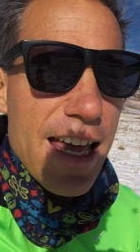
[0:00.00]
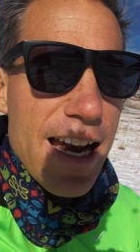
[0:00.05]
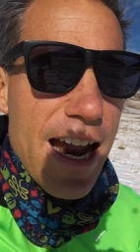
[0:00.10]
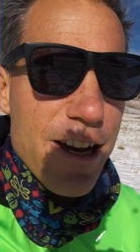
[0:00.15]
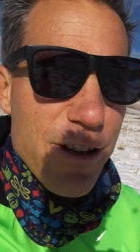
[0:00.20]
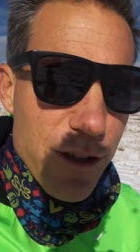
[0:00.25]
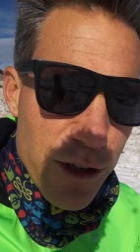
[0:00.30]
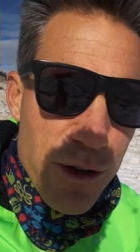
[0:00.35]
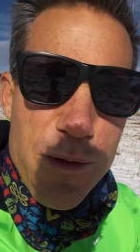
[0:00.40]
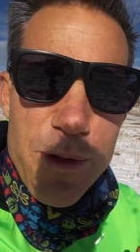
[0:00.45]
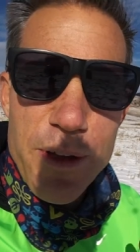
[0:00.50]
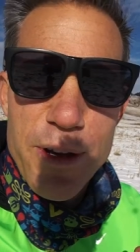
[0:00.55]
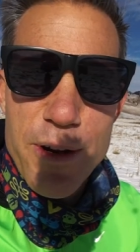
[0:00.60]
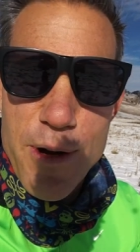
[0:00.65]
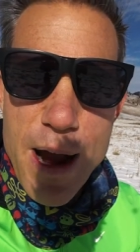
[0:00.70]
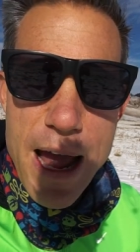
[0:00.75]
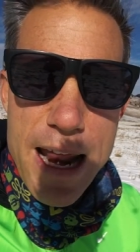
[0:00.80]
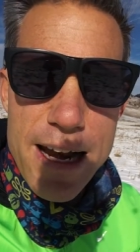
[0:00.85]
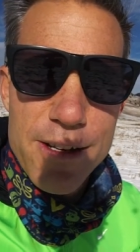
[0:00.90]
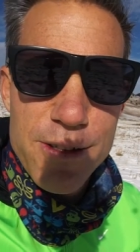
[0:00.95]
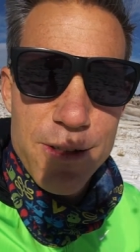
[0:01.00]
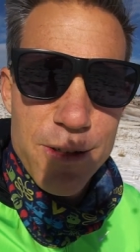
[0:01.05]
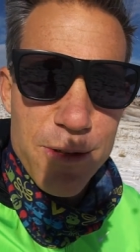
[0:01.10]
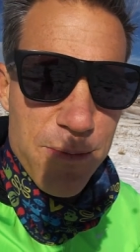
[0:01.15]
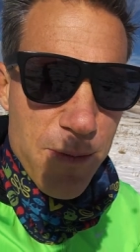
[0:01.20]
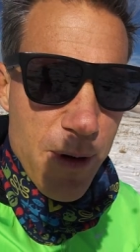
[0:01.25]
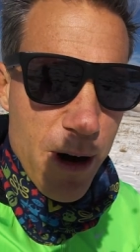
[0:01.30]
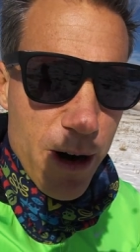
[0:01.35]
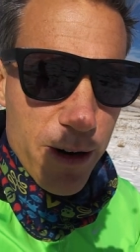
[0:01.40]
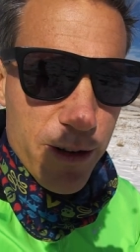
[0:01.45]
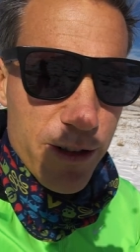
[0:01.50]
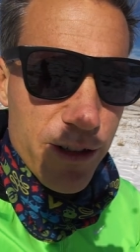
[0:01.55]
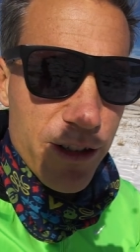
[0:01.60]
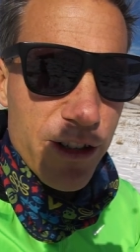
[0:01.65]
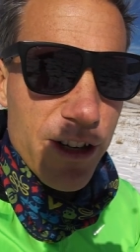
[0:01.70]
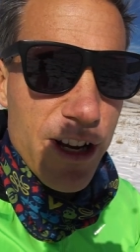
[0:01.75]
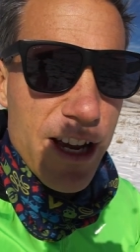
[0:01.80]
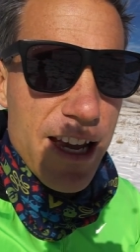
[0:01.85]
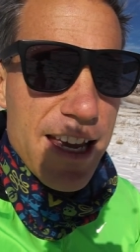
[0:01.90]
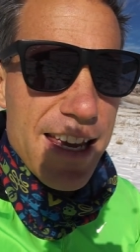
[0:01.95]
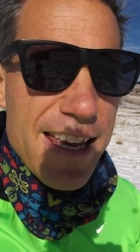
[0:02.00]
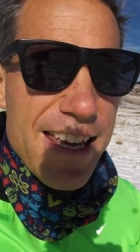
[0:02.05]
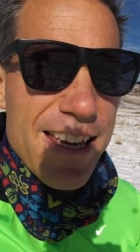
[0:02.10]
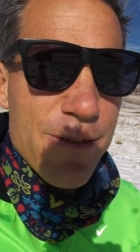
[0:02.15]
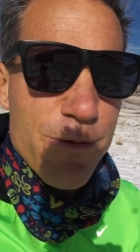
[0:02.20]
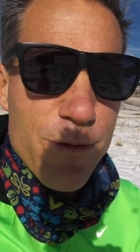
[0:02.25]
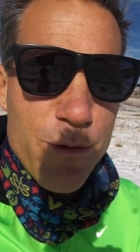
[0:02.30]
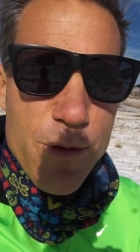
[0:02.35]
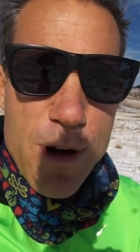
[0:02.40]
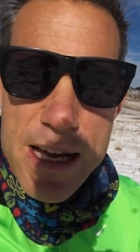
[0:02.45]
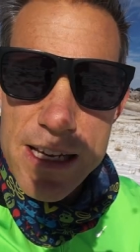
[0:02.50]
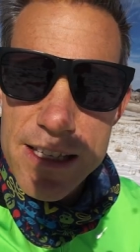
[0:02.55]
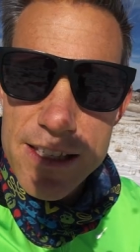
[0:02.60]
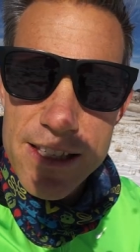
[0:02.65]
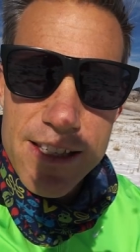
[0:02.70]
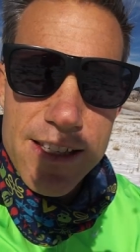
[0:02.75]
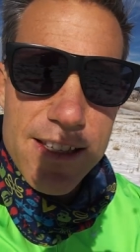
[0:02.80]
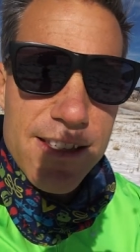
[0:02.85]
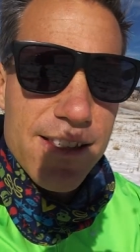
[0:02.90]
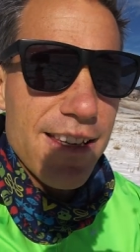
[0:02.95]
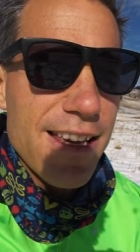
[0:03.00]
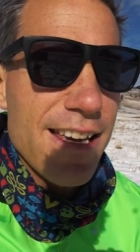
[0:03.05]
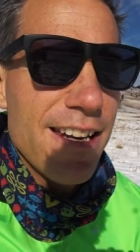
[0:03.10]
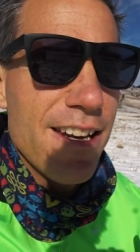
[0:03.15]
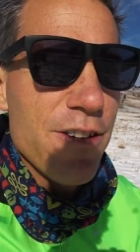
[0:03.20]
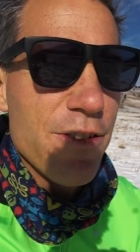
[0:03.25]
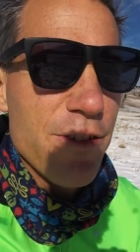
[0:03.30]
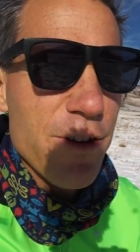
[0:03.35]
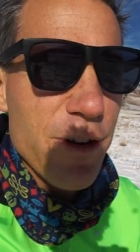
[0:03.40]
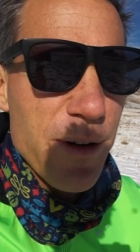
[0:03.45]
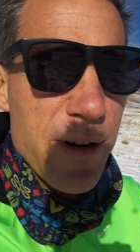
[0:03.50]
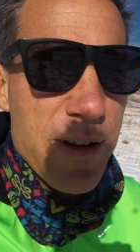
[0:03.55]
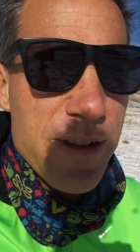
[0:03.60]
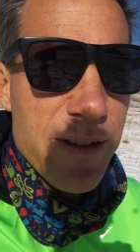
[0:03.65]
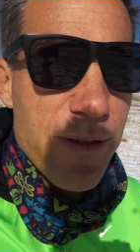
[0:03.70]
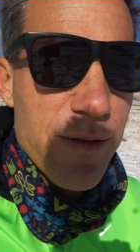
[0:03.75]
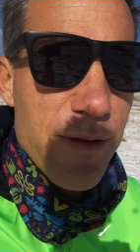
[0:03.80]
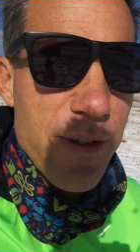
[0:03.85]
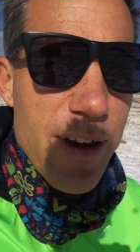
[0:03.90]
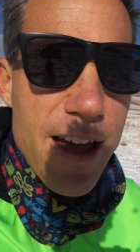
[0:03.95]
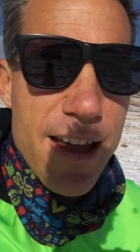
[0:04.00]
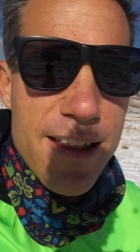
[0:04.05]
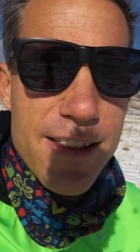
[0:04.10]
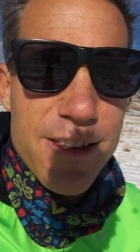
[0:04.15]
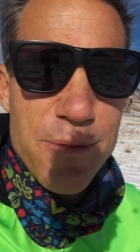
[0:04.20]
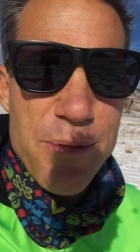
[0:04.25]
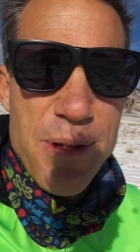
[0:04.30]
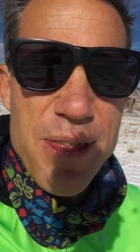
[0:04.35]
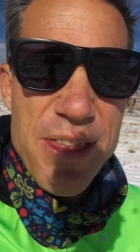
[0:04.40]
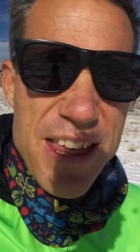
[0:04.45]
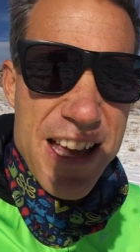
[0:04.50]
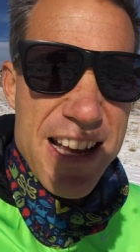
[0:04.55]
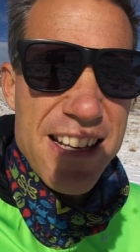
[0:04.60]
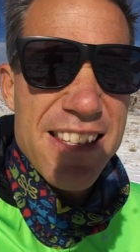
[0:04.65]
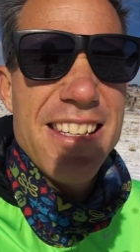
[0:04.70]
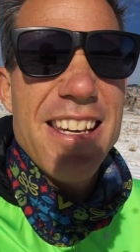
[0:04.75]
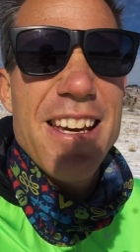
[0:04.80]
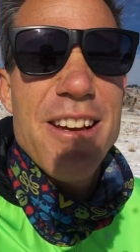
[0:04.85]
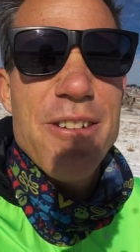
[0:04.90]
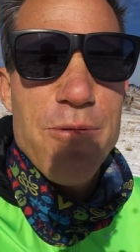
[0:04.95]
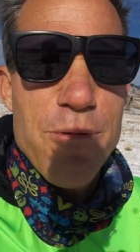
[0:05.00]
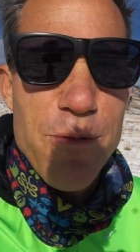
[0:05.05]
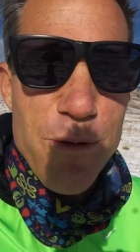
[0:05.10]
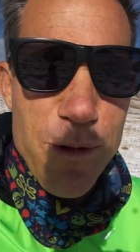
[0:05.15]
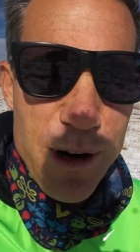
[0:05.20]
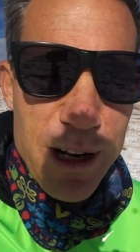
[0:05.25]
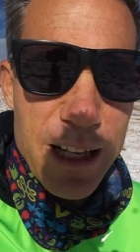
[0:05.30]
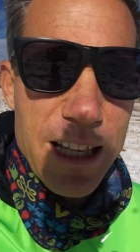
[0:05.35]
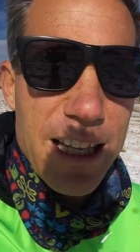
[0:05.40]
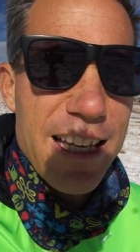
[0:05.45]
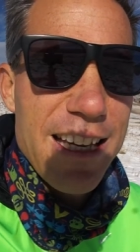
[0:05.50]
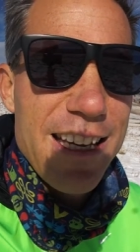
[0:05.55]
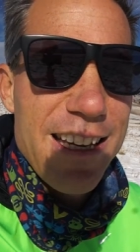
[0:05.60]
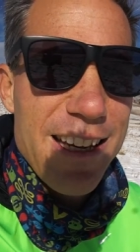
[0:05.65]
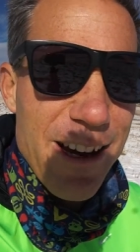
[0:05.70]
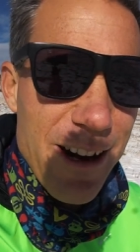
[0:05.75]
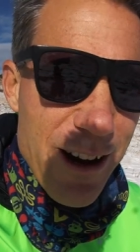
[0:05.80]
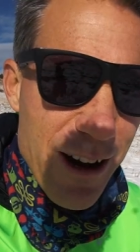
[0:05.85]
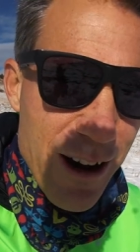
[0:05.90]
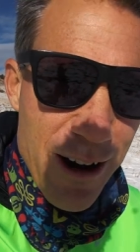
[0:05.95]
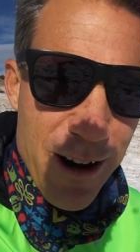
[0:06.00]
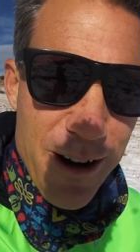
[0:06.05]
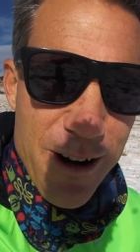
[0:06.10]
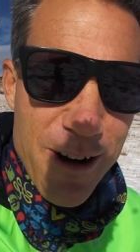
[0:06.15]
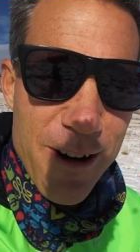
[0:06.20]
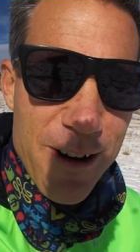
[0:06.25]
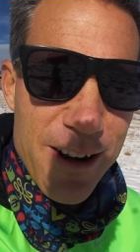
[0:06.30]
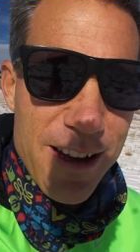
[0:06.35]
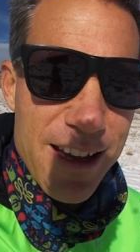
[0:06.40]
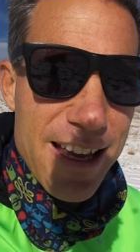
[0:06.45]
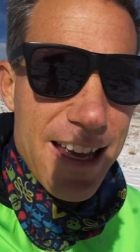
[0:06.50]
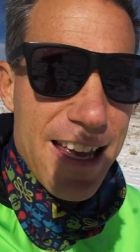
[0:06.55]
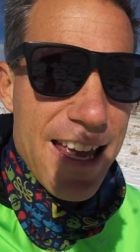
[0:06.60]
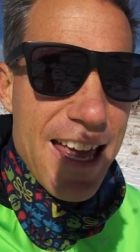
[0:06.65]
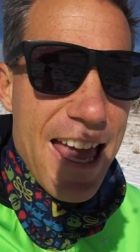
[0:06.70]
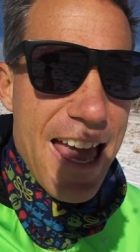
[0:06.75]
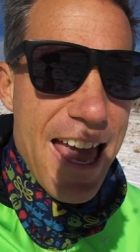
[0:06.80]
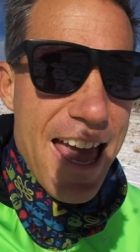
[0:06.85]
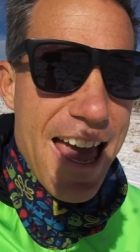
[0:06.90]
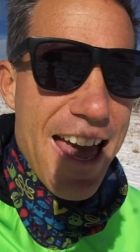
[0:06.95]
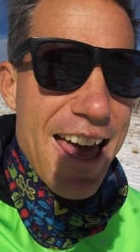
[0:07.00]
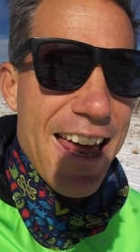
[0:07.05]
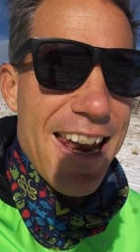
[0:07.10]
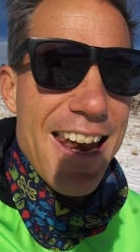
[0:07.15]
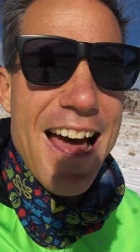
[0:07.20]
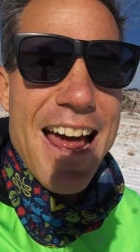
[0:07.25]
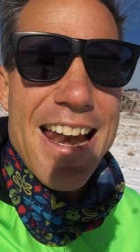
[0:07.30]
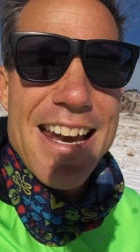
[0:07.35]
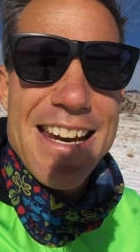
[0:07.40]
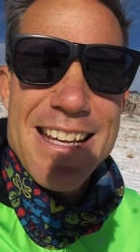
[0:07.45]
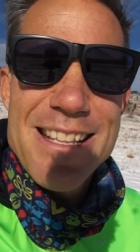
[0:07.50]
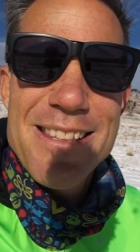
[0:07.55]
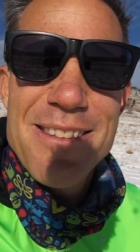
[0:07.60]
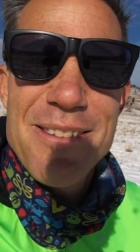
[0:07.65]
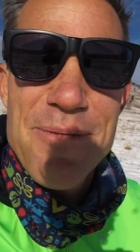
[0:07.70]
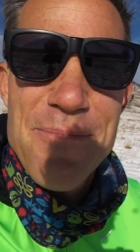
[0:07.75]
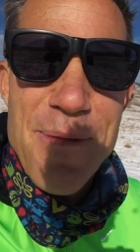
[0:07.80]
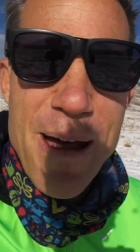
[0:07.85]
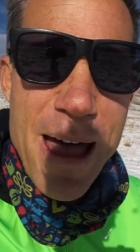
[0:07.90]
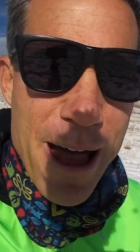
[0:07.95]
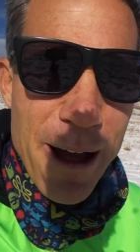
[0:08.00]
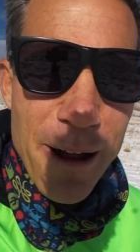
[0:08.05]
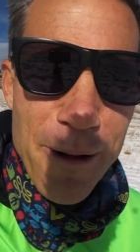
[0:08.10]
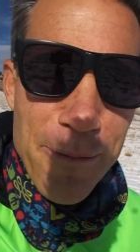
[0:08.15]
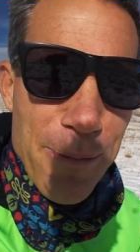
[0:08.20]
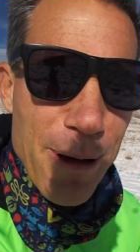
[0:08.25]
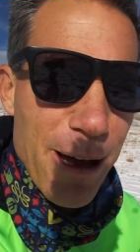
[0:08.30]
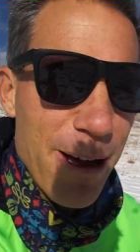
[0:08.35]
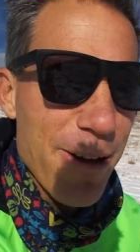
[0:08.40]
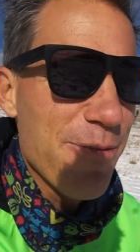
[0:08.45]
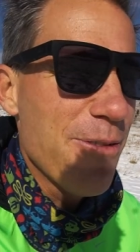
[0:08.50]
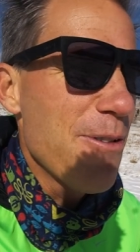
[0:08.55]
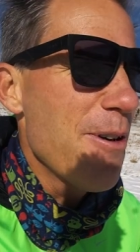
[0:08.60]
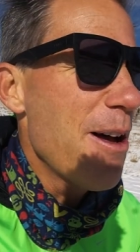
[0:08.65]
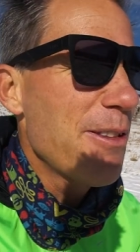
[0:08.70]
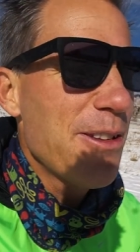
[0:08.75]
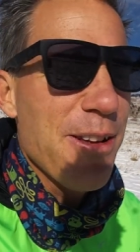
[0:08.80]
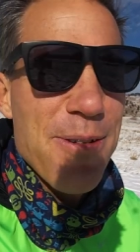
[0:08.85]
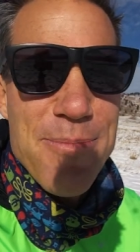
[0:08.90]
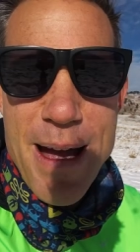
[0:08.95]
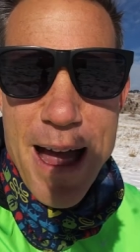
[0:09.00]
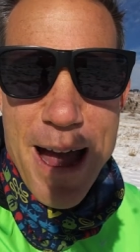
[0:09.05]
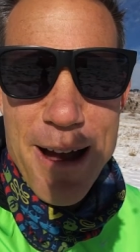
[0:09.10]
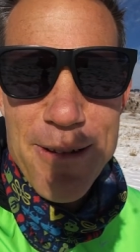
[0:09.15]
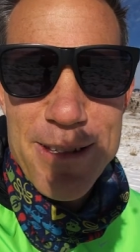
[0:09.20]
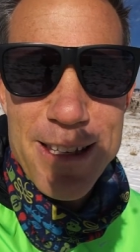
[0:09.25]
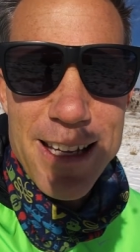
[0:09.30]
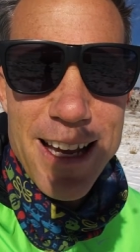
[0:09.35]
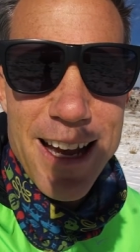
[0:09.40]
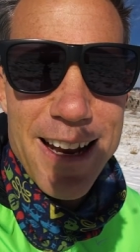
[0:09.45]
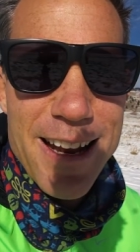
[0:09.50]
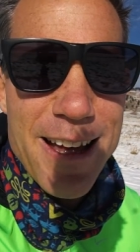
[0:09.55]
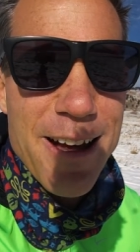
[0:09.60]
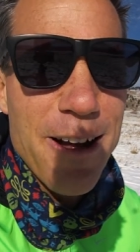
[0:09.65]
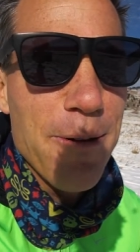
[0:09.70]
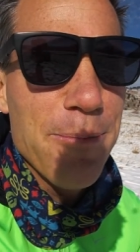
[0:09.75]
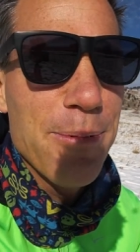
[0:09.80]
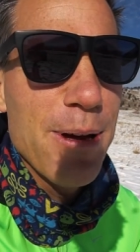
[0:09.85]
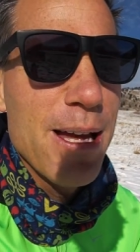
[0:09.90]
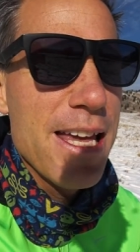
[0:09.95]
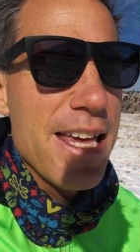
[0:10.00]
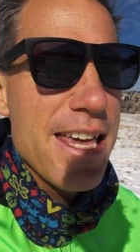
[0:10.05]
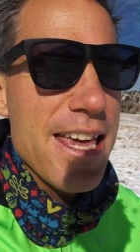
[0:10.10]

And I do the Gratitude March in races and endurance events when things get really hard and I need some help for some outside help.